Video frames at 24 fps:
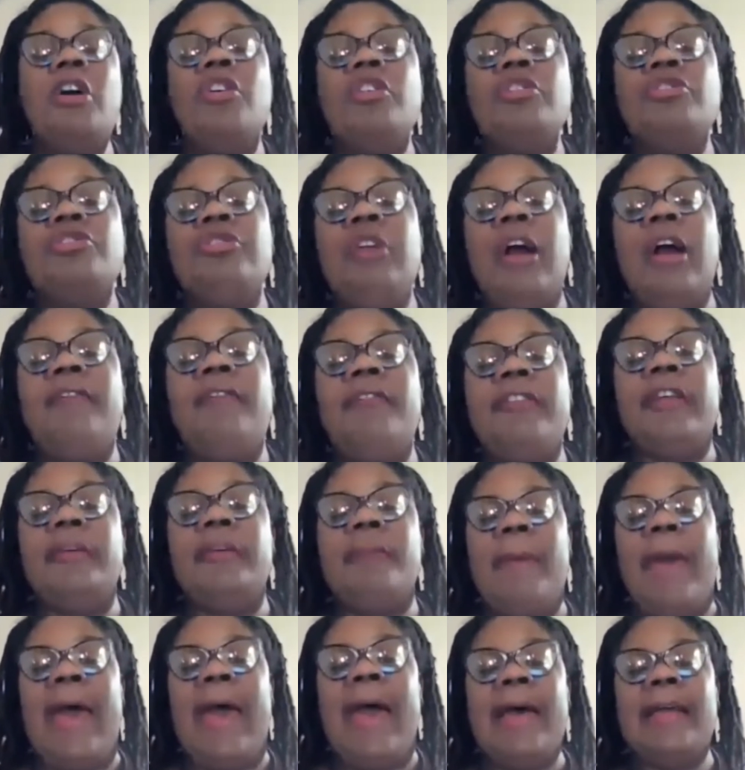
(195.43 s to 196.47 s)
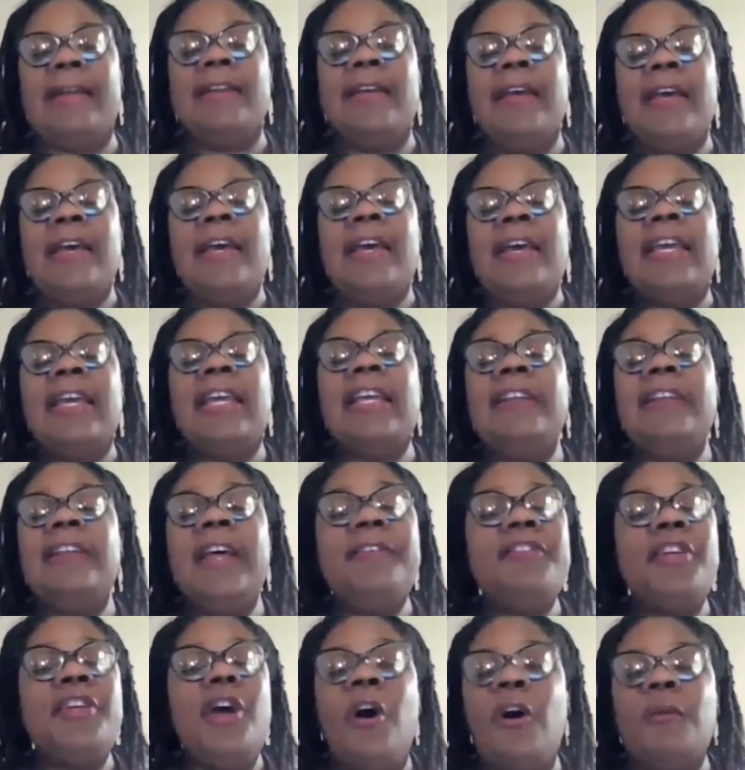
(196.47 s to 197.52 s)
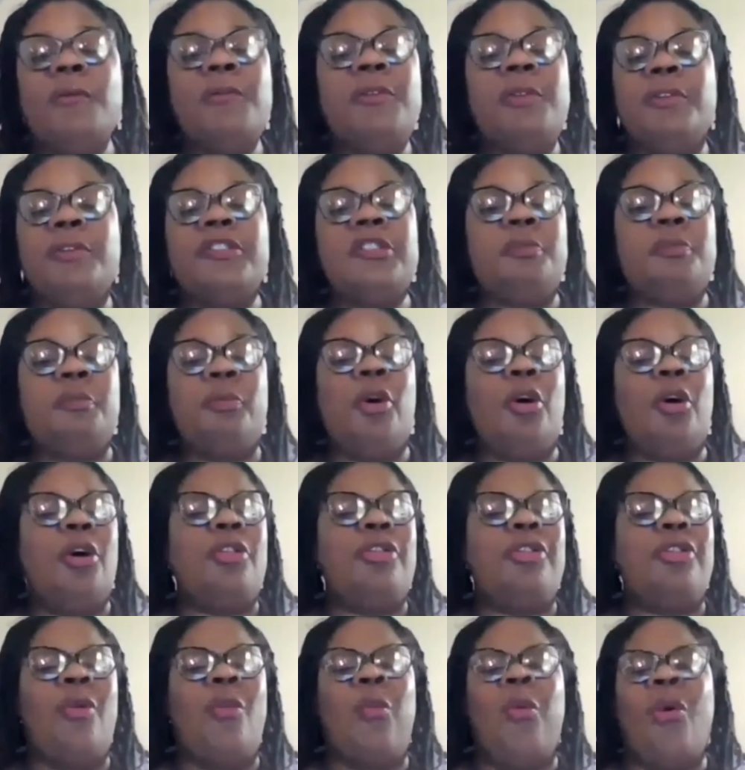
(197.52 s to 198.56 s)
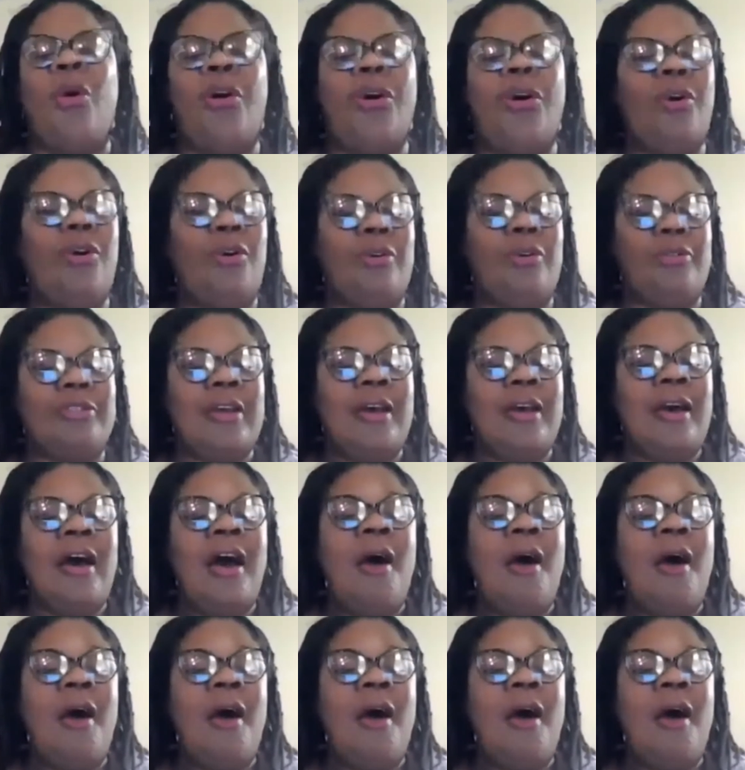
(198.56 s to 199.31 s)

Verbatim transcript: Uncle Traveling Matt, he left home to explore the world,